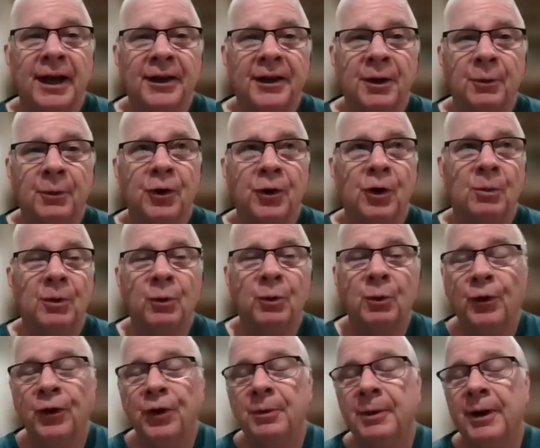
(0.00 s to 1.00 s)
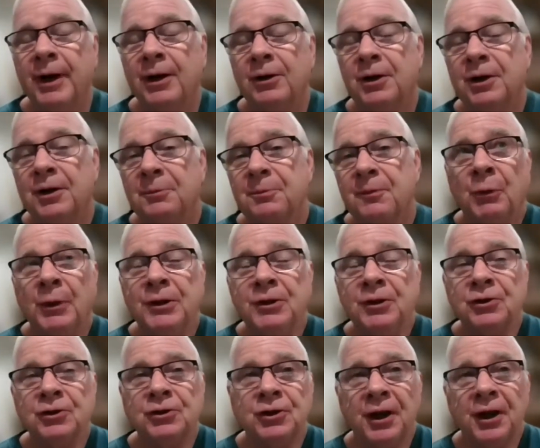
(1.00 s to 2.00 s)
that we're normally worried about.
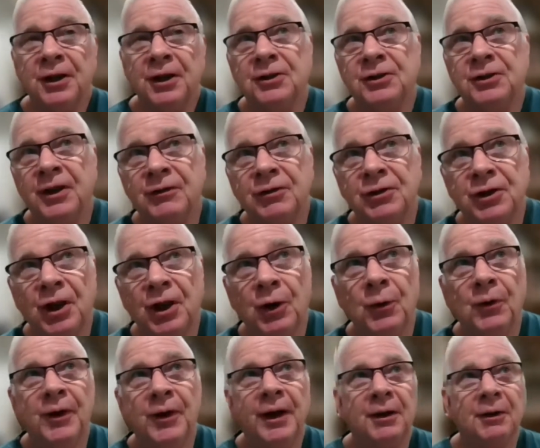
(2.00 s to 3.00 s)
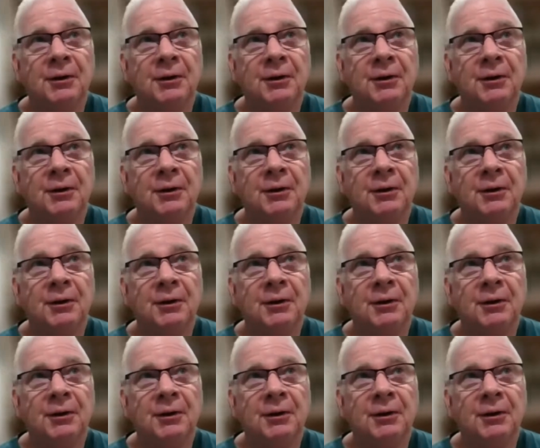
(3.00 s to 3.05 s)
Recent studies have shown that